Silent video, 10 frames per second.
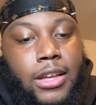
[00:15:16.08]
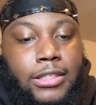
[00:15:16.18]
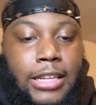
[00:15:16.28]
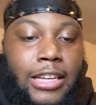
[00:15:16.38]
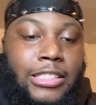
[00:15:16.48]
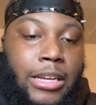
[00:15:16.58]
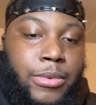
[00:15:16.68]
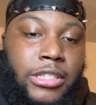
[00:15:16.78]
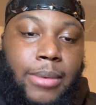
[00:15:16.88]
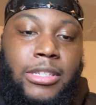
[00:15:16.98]
Second
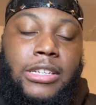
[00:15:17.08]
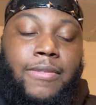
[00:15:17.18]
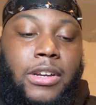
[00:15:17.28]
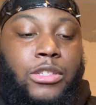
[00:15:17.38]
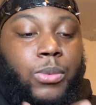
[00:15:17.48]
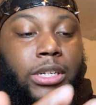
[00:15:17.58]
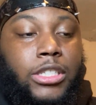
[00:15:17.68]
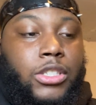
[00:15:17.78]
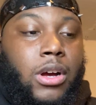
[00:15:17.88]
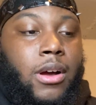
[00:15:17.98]
Samuel chapter seven, because we
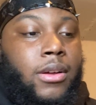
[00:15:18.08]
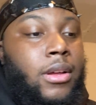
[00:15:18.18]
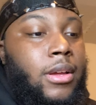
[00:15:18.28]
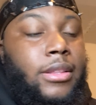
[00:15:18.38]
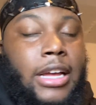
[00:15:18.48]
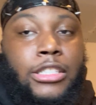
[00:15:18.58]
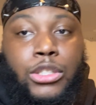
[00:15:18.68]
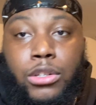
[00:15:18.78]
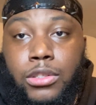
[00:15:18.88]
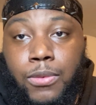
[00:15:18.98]
just saw that
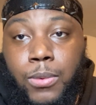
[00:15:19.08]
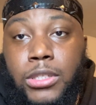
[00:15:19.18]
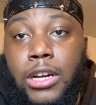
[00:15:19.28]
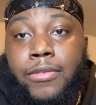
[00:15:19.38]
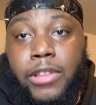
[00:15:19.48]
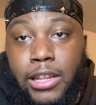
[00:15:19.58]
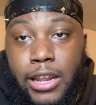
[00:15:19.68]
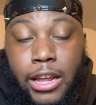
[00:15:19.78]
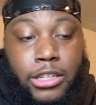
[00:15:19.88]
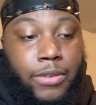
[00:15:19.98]
Joseph was of the
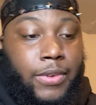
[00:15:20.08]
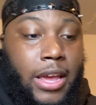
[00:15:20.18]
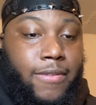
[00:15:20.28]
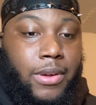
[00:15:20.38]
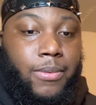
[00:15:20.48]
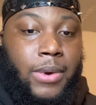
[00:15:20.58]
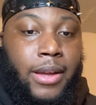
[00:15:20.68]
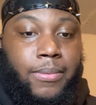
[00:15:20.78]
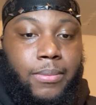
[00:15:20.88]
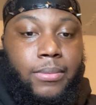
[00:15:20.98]
lineage of David,
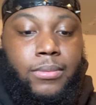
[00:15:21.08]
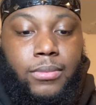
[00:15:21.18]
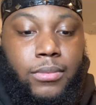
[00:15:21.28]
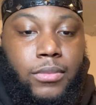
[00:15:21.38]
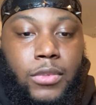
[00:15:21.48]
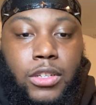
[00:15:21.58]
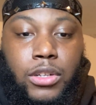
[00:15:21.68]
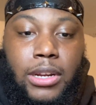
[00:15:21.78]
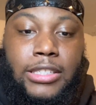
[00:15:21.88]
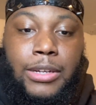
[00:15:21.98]
right?
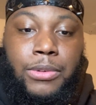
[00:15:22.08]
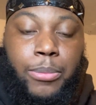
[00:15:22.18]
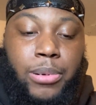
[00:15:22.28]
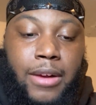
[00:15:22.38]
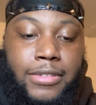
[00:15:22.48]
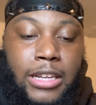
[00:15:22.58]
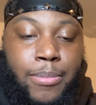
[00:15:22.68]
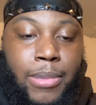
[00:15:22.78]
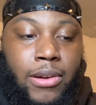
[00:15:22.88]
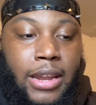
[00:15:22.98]
So let's see what the prophecy
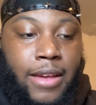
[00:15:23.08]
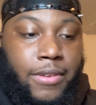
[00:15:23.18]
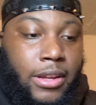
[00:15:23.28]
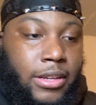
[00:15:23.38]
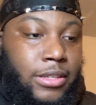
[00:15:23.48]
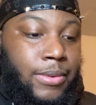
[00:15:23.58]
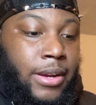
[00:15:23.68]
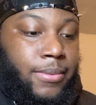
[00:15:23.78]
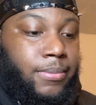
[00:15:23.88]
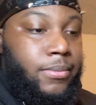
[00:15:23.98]
about David is,
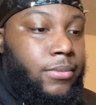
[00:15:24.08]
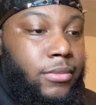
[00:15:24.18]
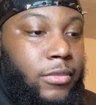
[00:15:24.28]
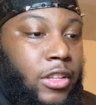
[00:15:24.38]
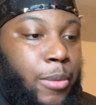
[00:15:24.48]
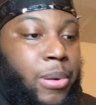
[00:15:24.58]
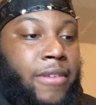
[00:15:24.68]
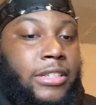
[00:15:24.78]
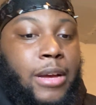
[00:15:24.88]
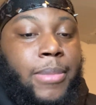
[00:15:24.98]
right? The
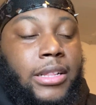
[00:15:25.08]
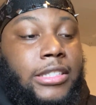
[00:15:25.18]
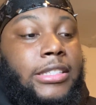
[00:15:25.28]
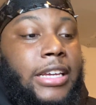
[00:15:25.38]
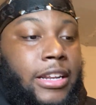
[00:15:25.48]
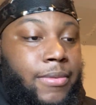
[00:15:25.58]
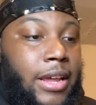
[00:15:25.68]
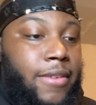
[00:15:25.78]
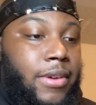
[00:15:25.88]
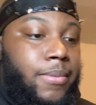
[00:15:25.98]
prophecy about the seed of
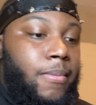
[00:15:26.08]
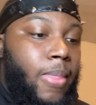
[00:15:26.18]
David.